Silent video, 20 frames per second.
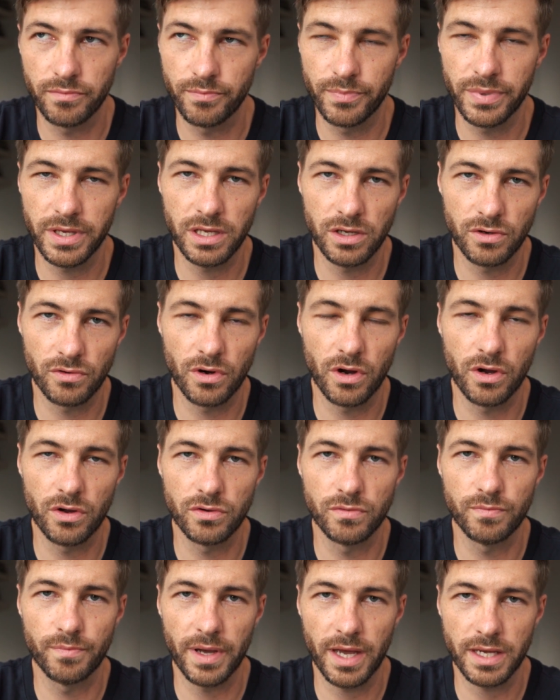be your
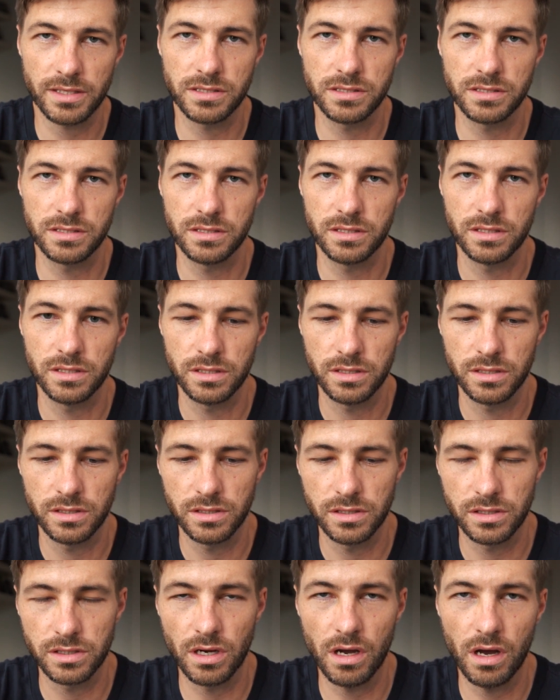own best
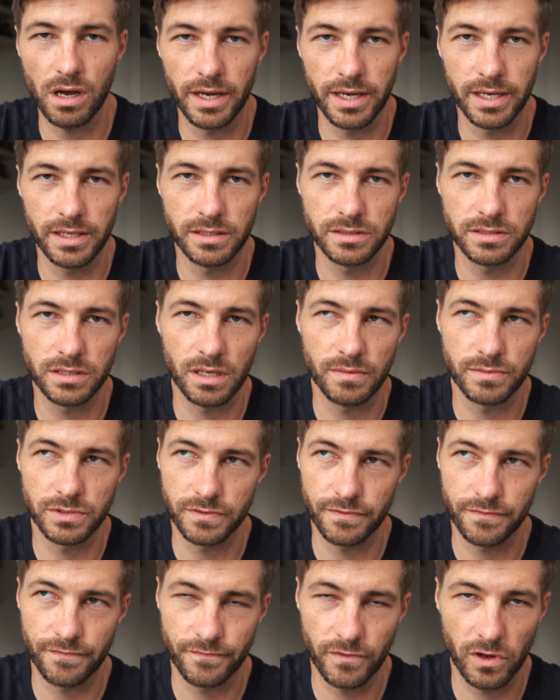guide in terms
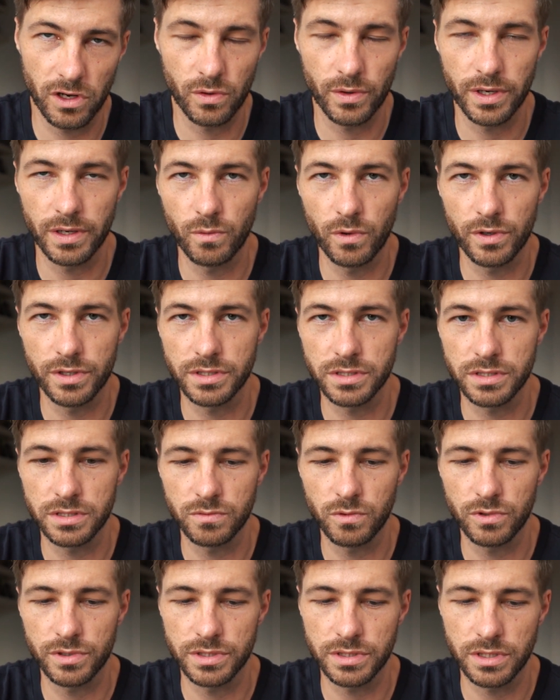of following what is
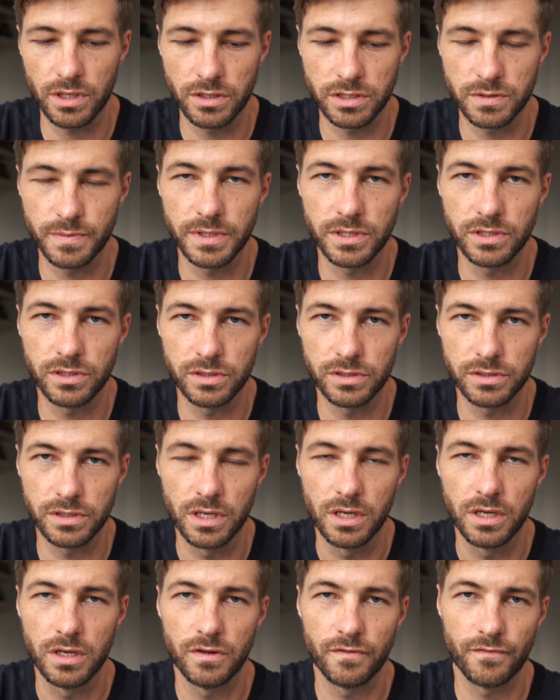going to be good
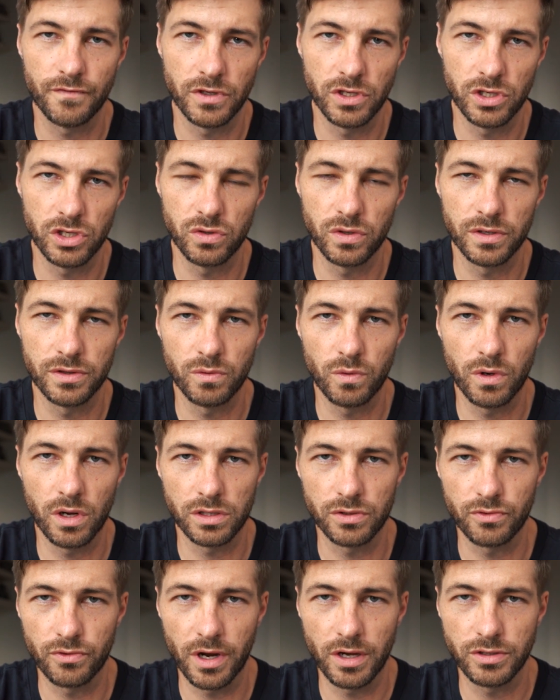for you and the
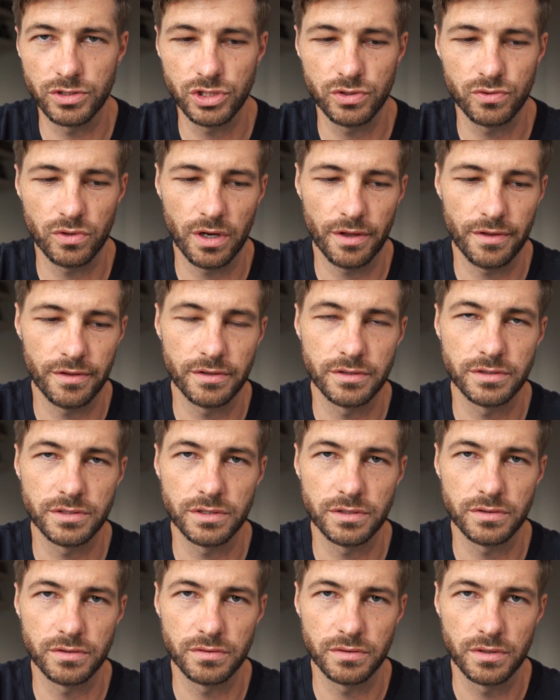world around you, rather than
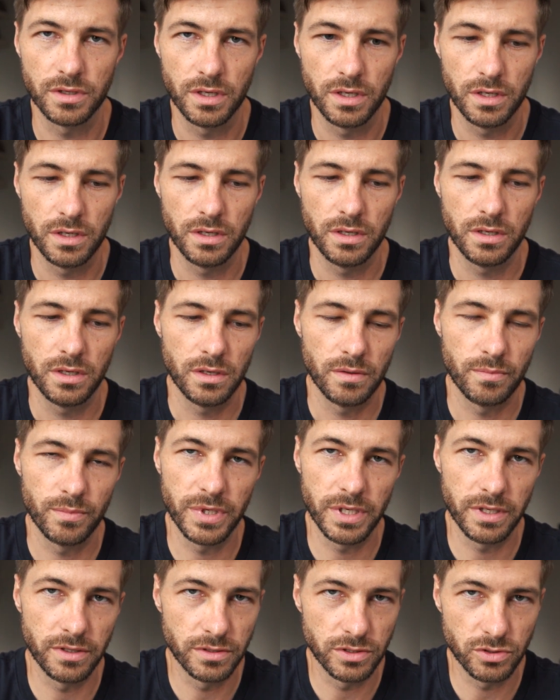to
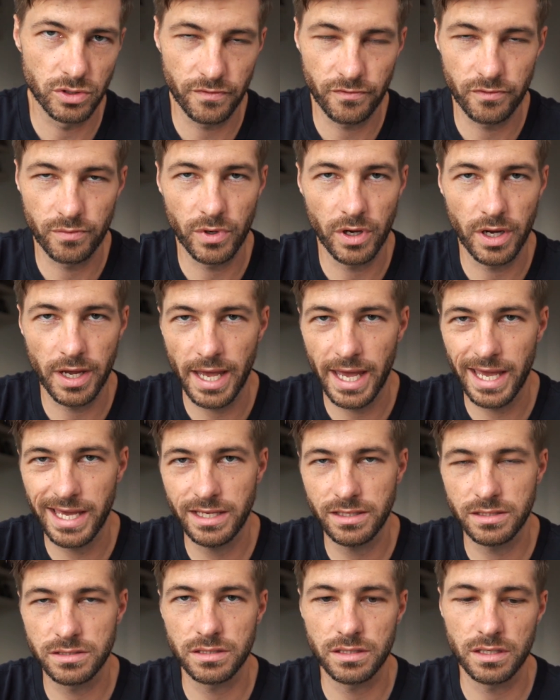be driven by
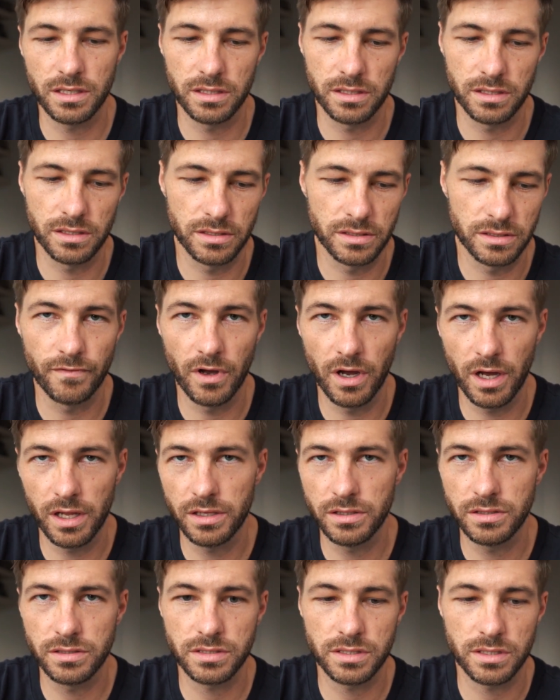hate and
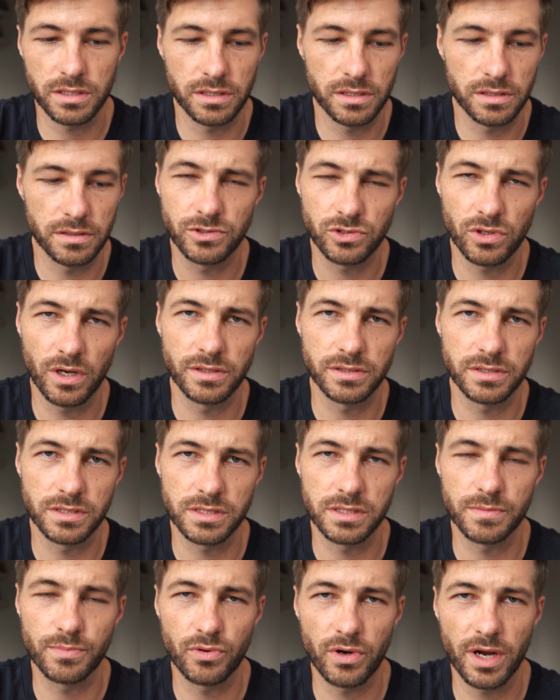violence and trying to
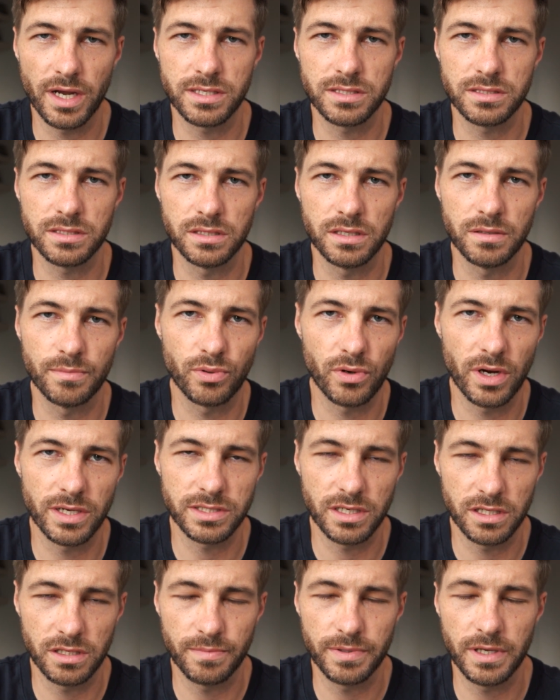suppress and oppress
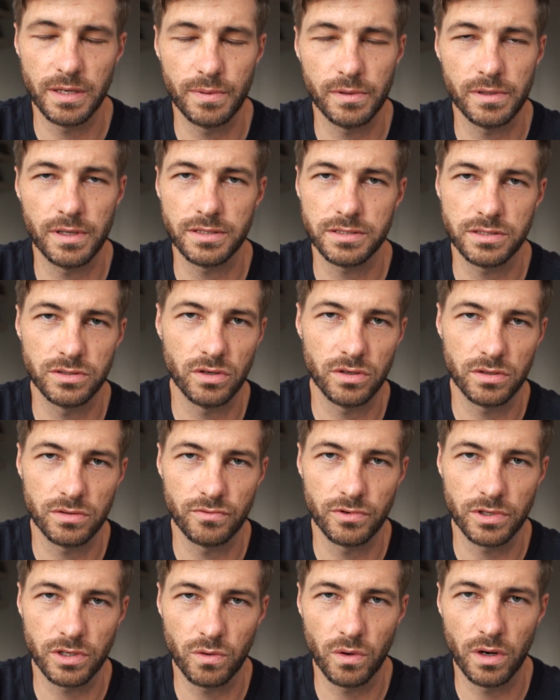other people. That's not
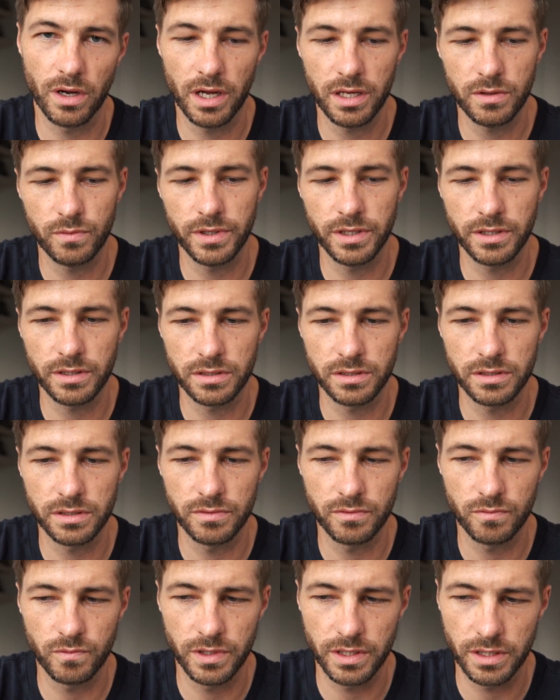required. We
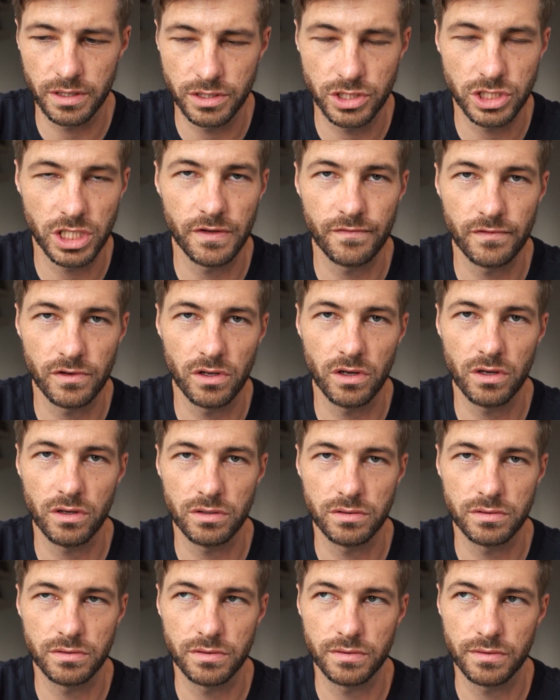can achieve a
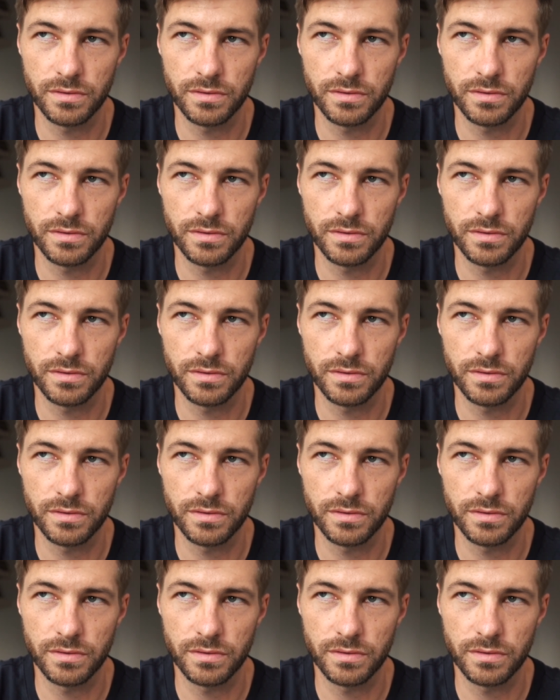lot